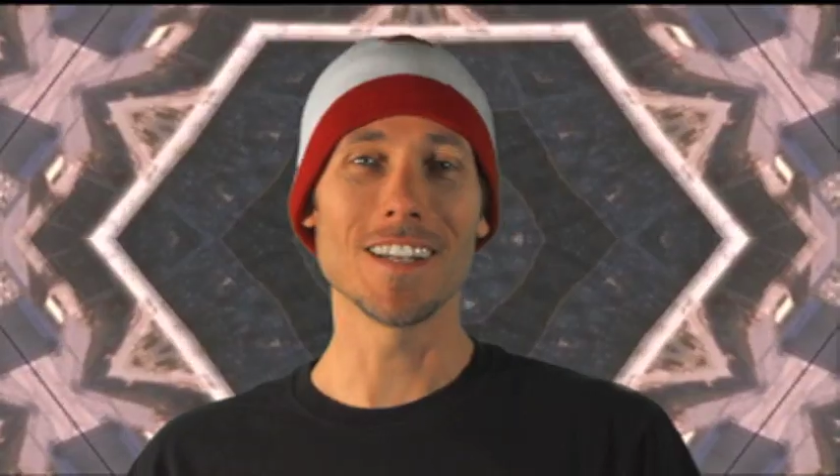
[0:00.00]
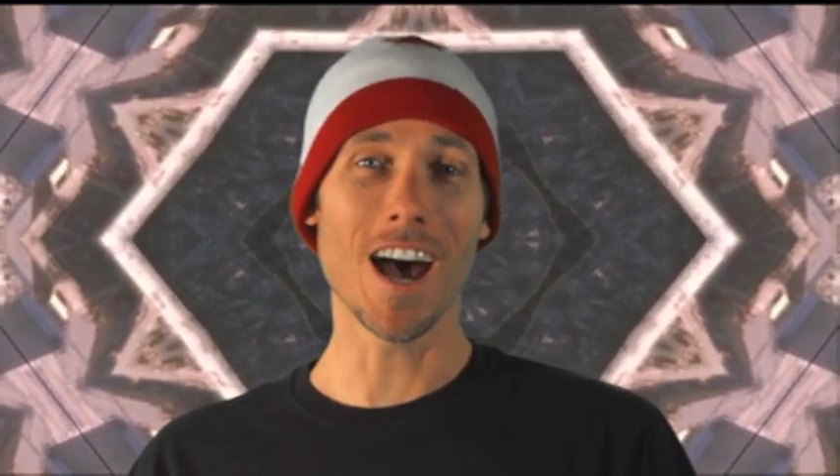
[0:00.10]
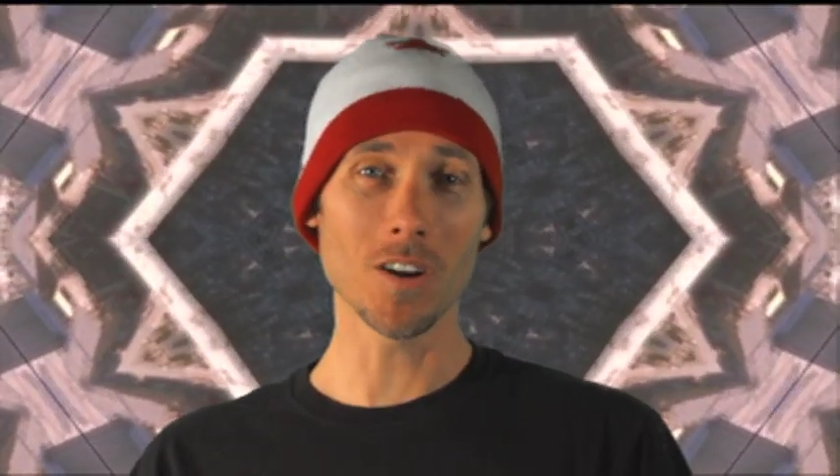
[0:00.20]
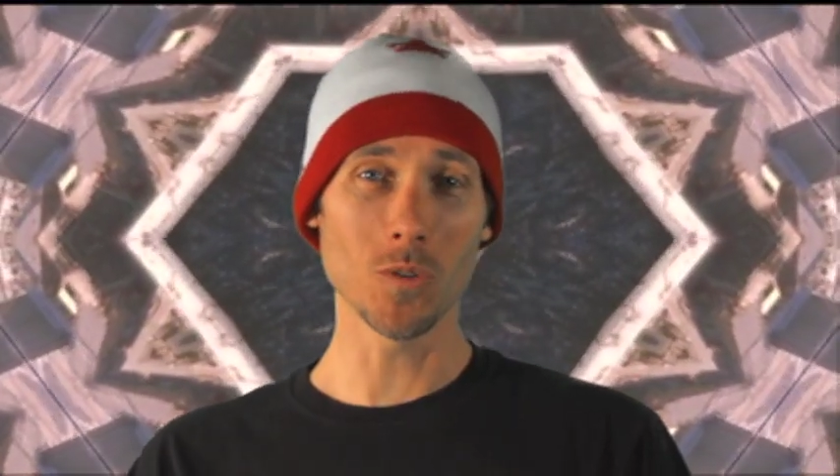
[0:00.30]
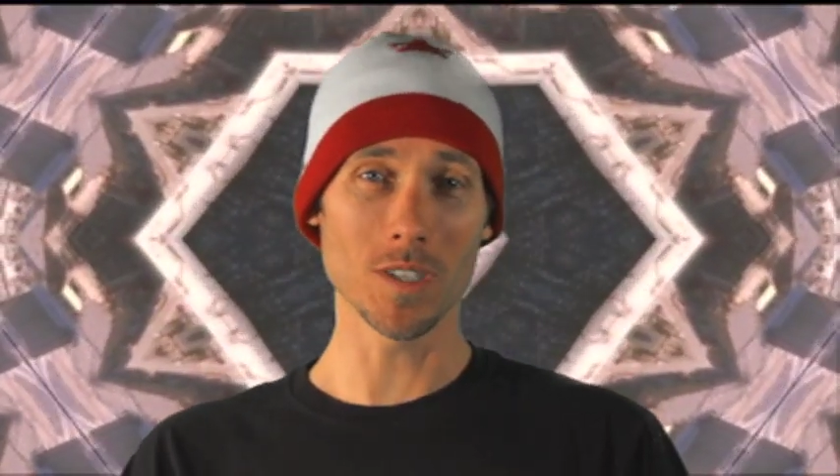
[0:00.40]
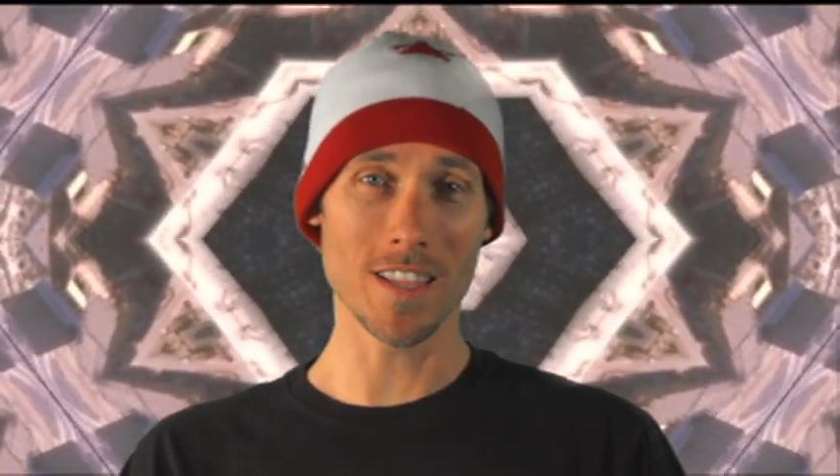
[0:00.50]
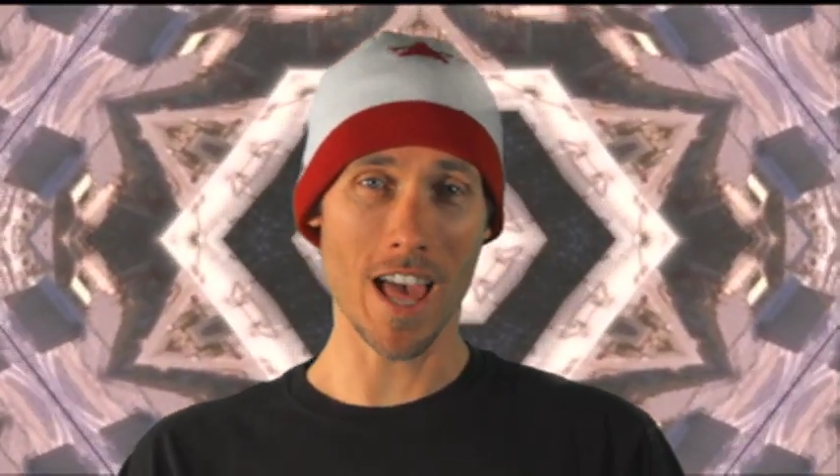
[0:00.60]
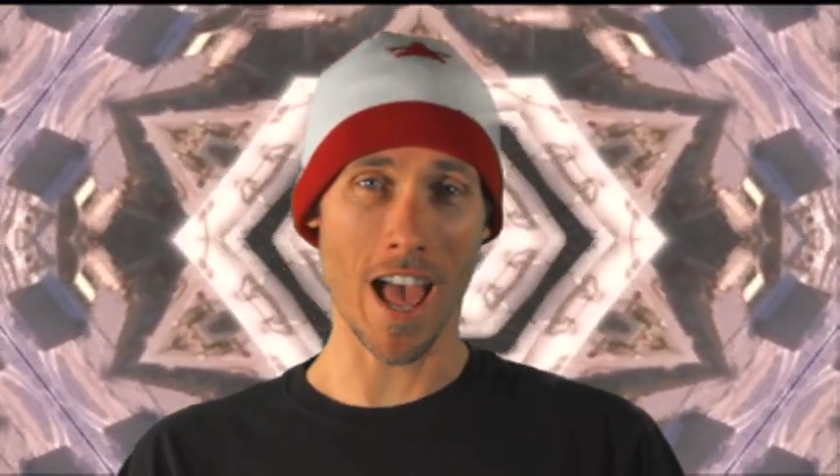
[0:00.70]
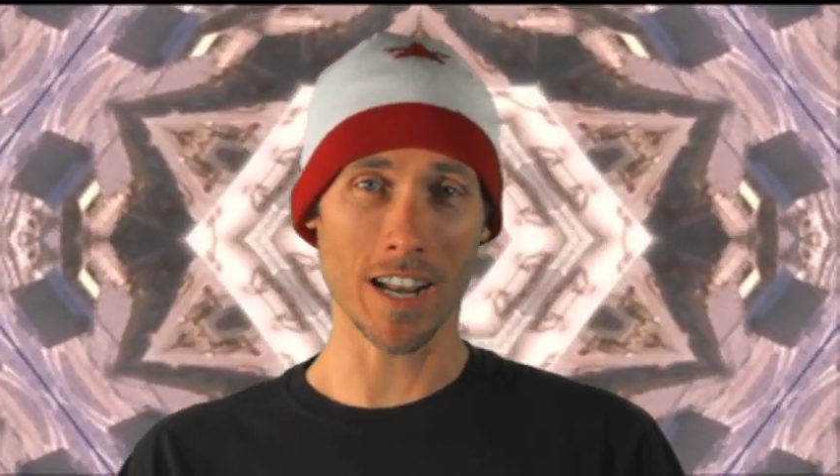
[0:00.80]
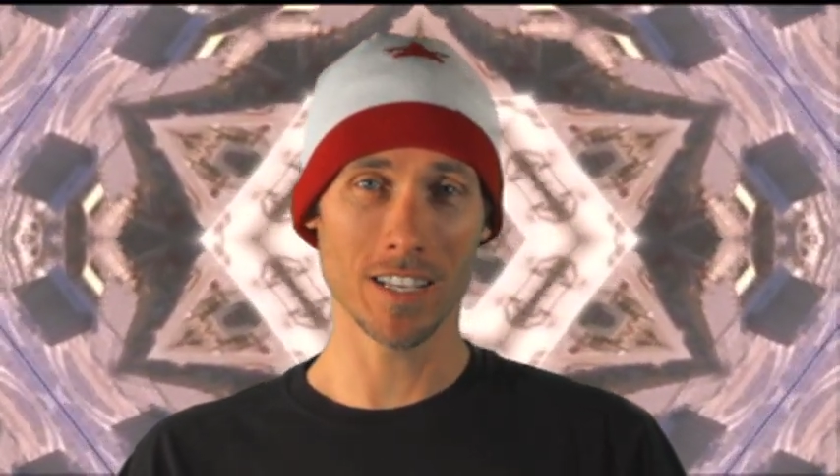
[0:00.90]
Not only
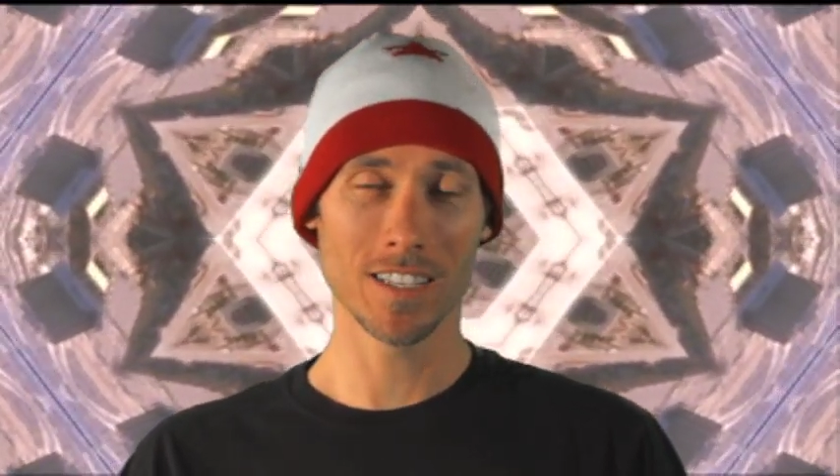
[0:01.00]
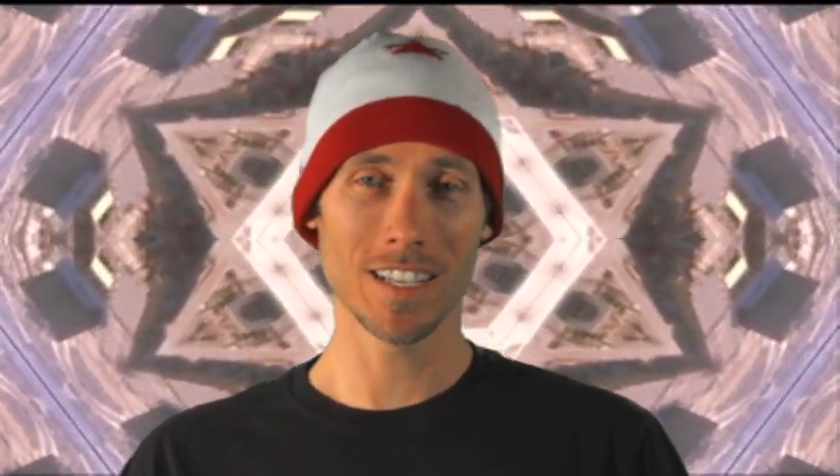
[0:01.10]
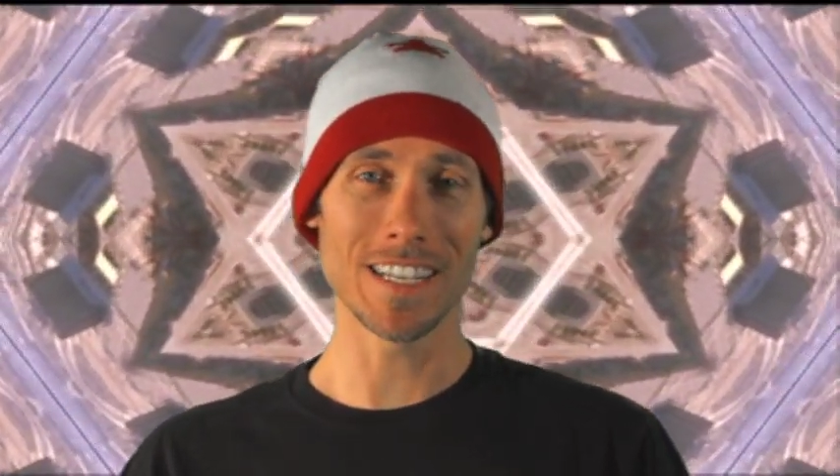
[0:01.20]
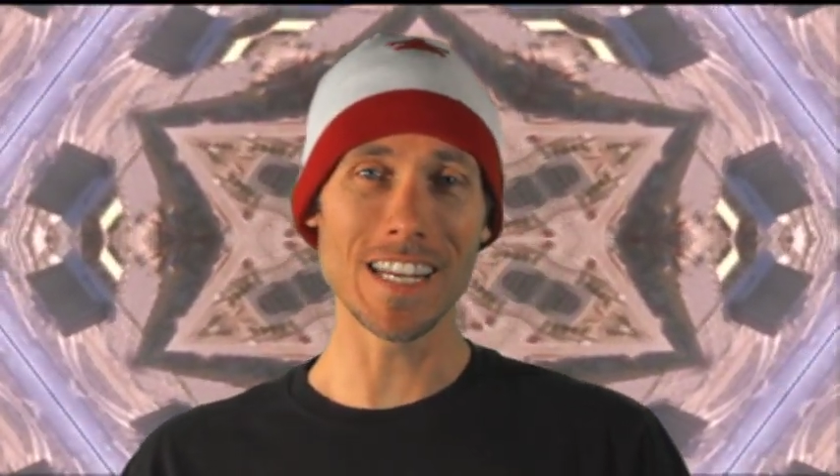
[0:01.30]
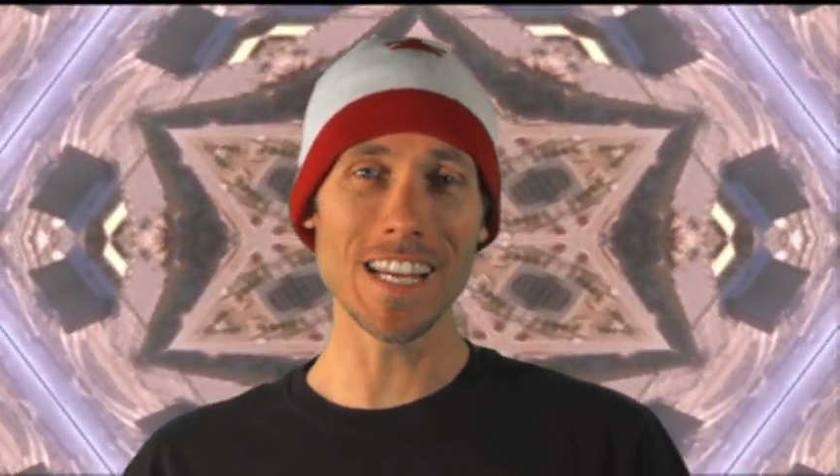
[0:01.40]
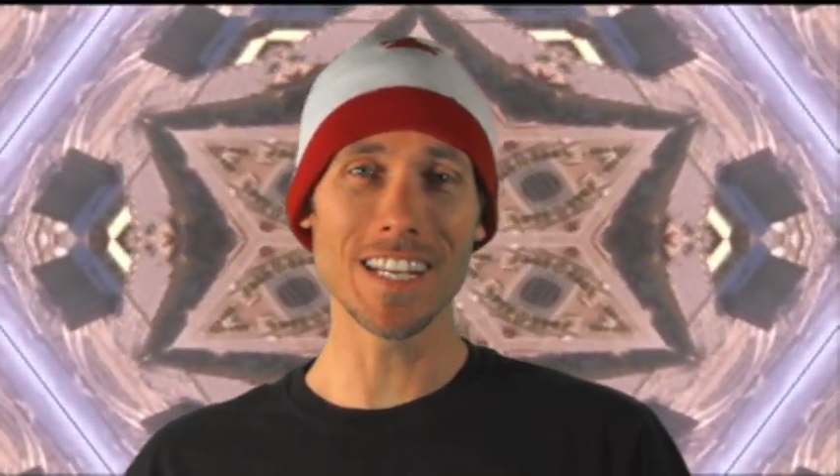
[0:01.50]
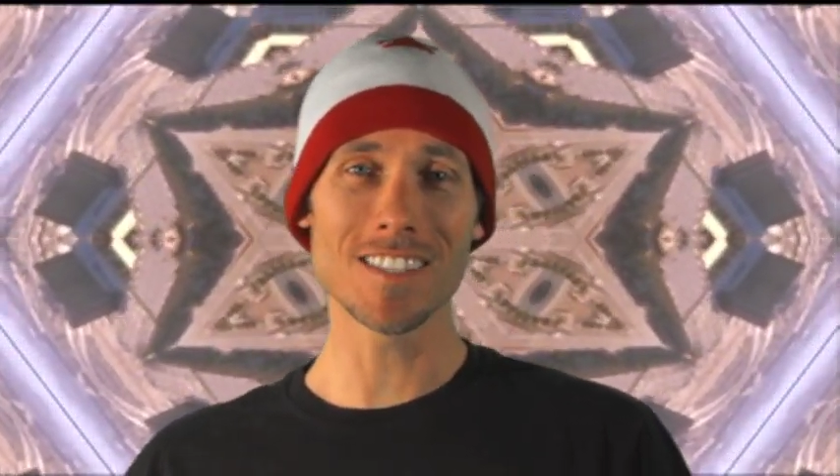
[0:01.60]
that, need